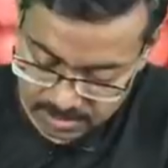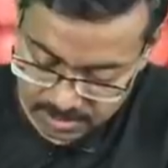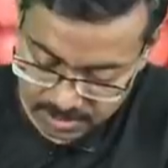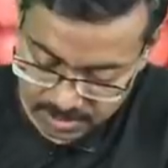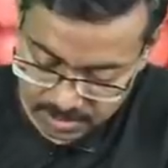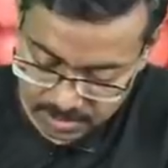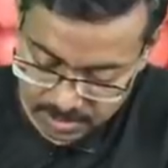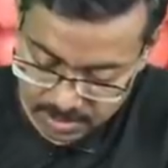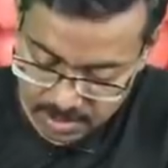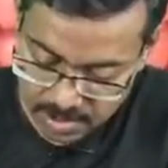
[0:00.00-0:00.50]

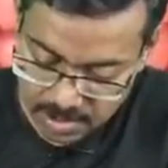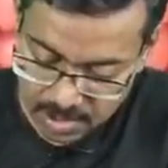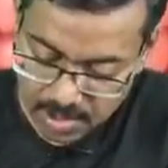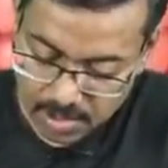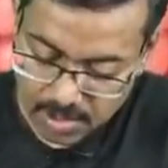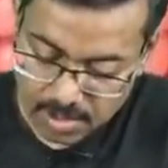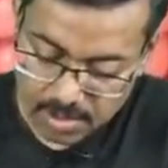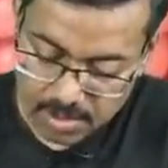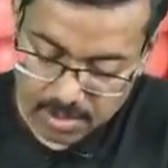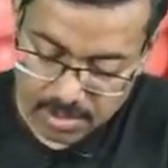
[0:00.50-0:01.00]
See,
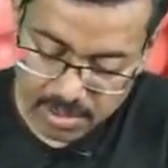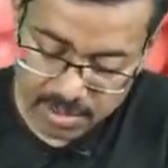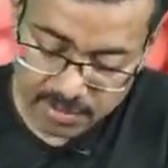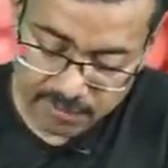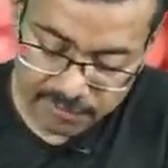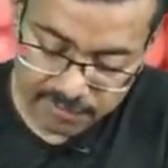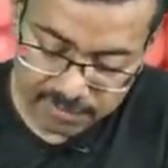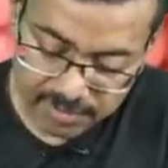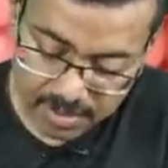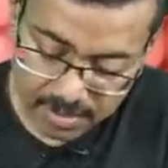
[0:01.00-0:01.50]

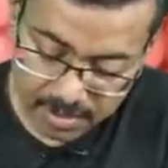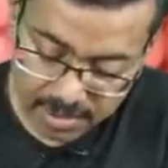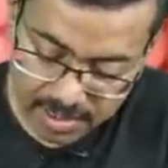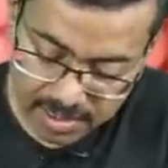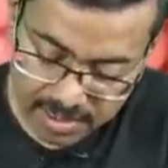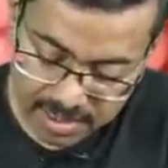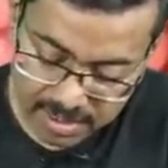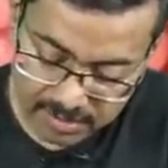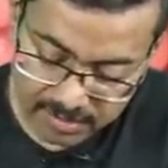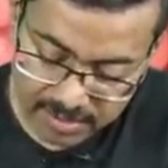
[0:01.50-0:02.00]
if the
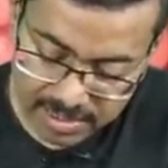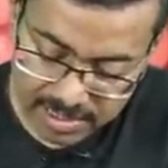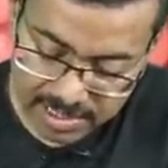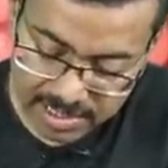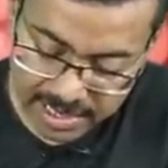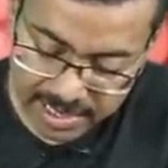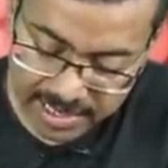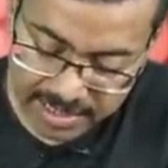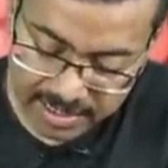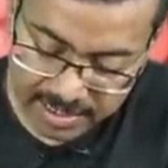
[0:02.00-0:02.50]
ultraviolet
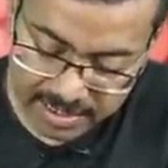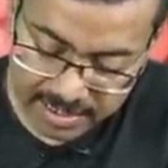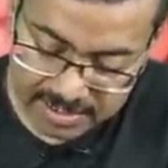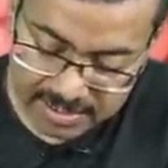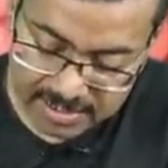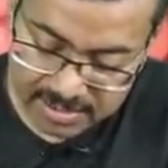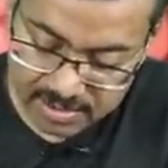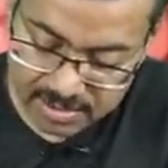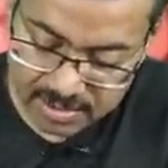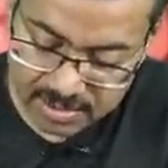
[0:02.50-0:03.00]
light
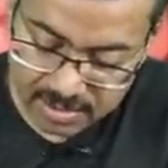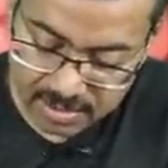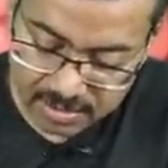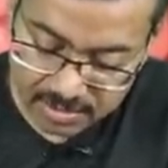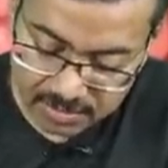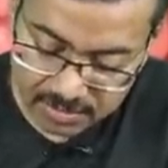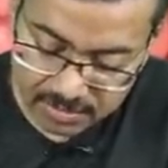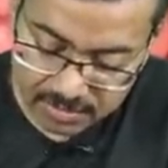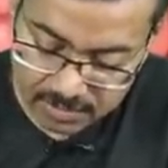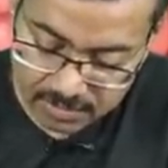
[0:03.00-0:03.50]
hits
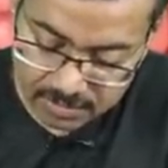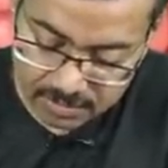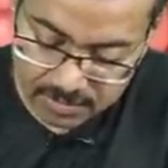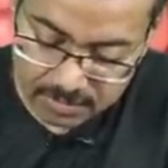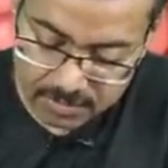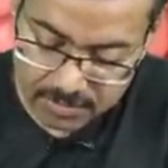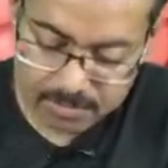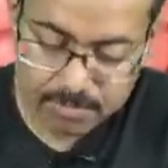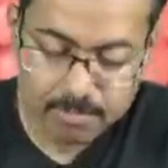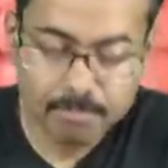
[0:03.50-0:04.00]
the
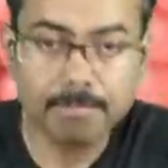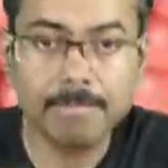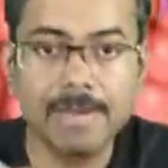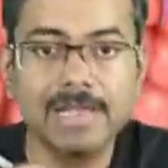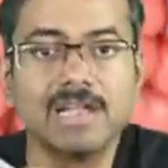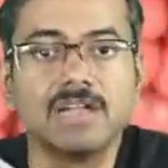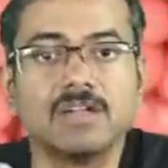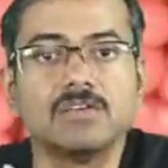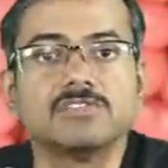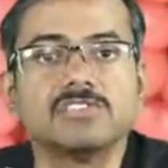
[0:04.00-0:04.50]

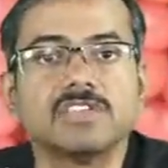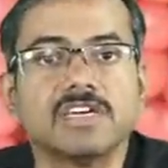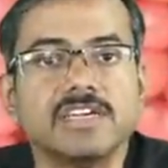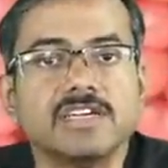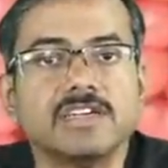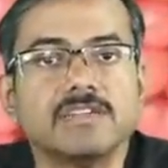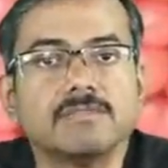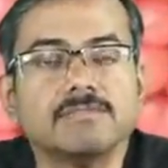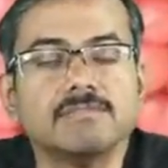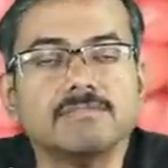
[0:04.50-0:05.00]

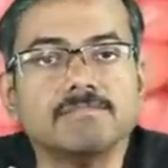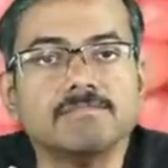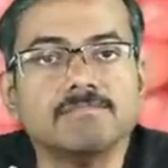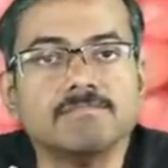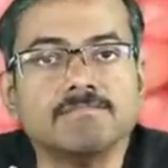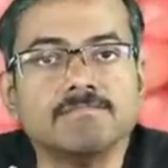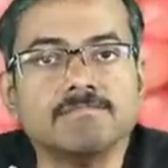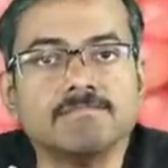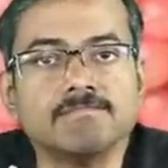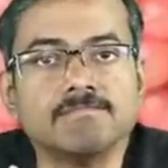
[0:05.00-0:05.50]
melanocyte,
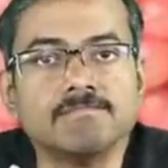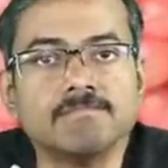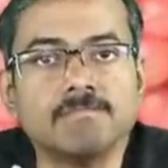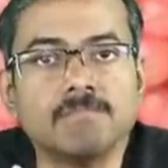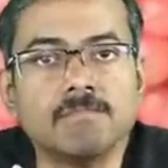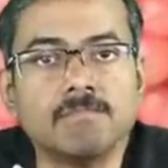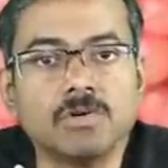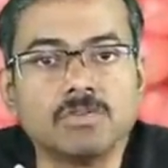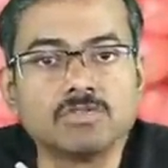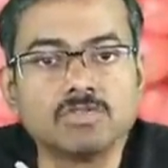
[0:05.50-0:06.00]

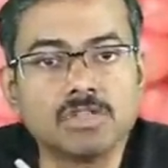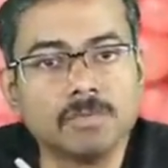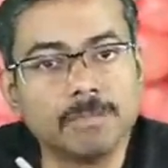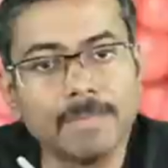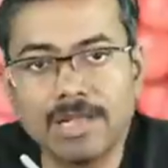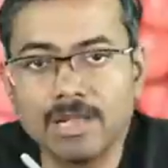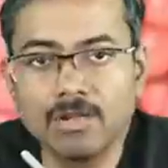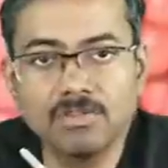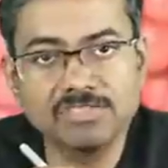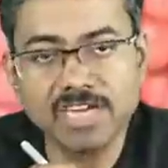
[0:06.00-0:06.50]
so the
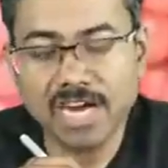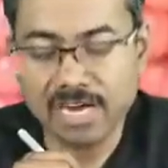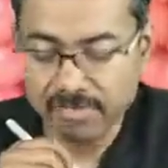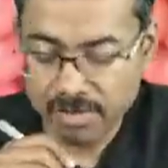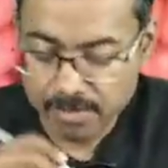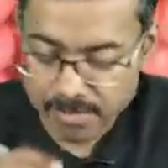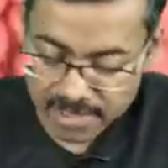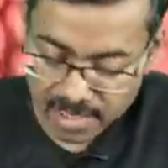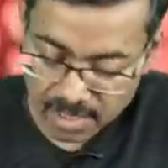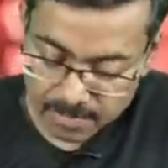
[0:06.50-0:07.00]

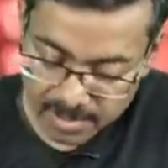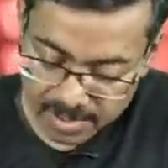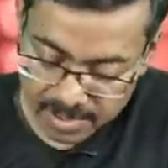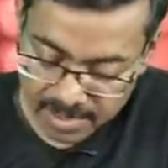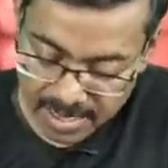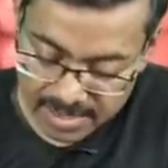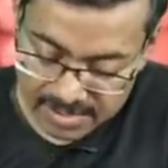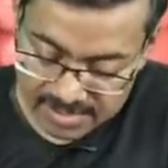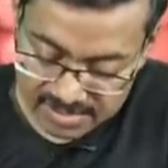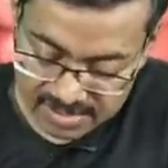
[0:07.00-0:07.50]
melanocyte will become a
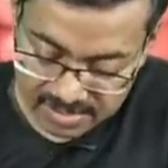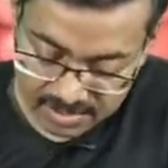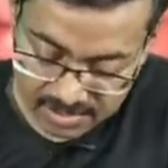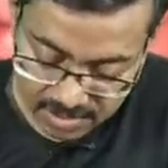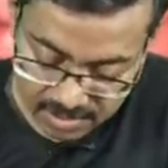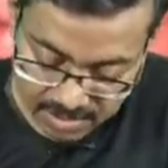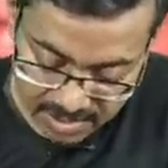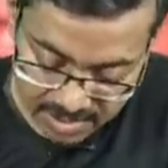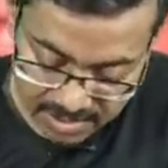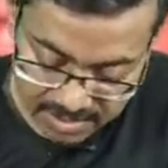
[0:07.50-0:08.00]
cancer,
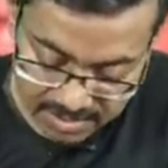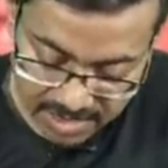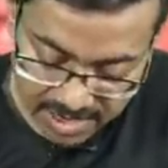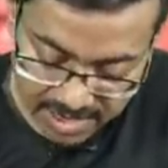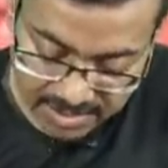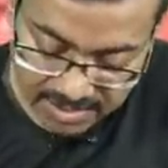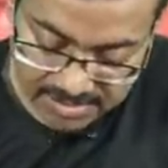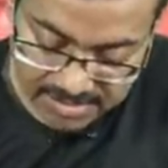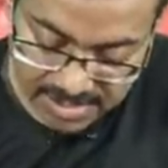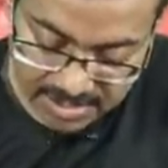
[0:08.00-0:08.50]
and
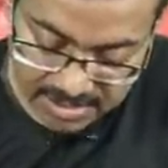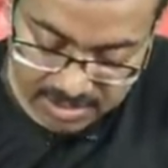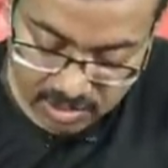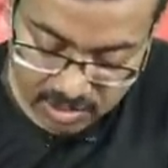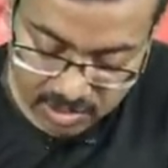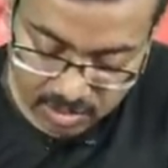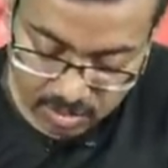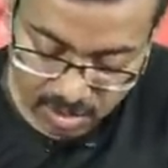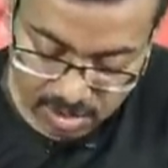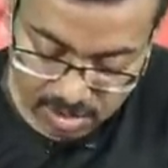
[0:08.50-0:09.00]
that is
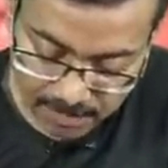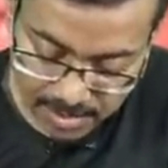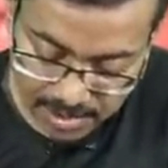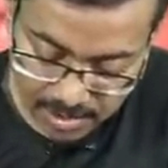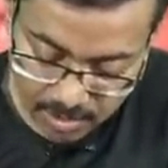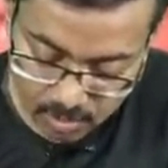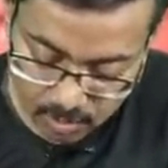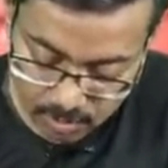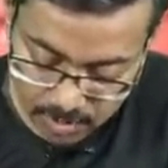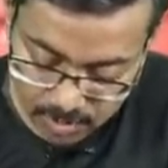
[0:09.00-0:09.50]
actually called
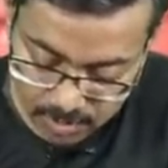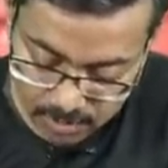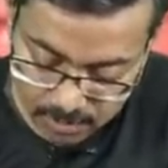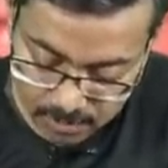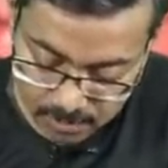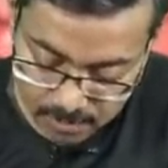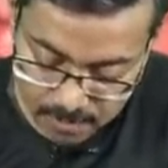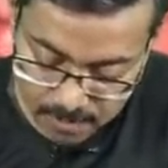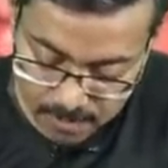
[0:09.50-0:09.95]
melanoma.